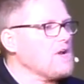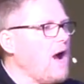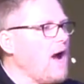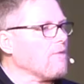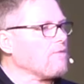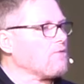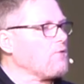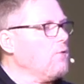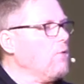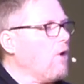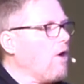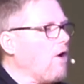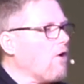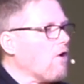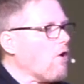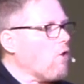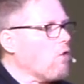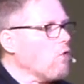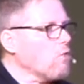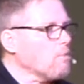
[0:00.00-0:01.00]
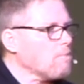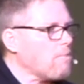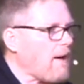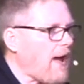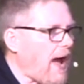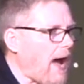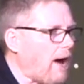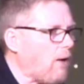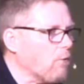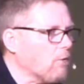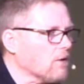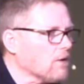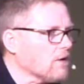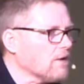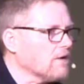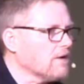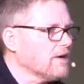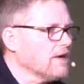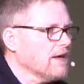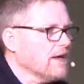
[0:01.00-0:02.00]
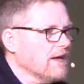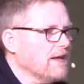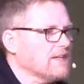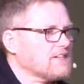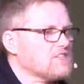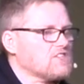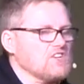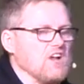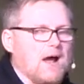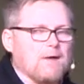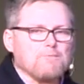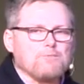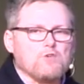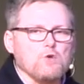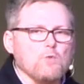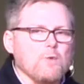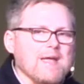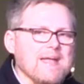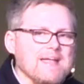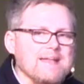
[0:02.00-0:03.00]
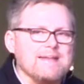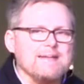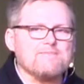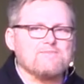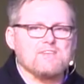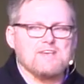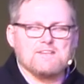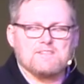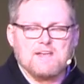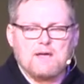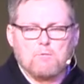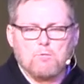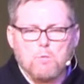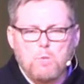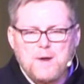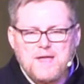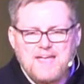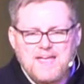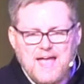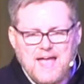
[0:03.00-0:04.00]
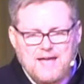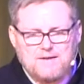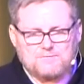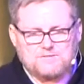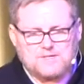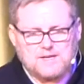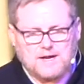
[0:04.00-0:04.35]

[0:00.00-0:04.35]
not through our own power. It's not through anything that we have